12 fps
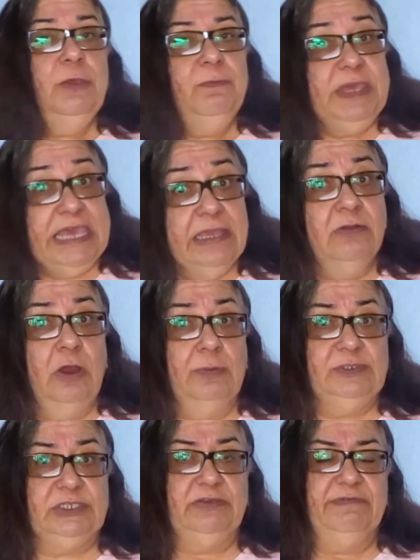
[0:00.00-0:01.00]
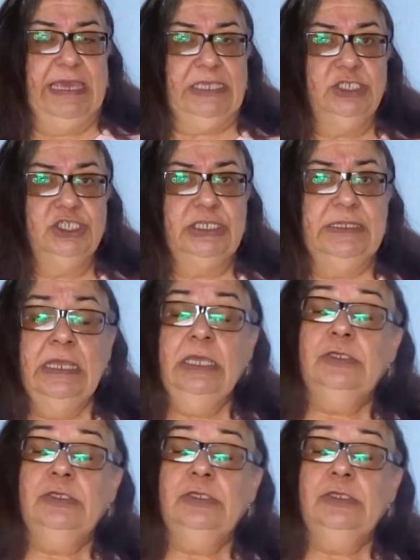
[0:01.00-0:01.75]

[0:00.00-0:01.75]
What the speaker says: peer observation,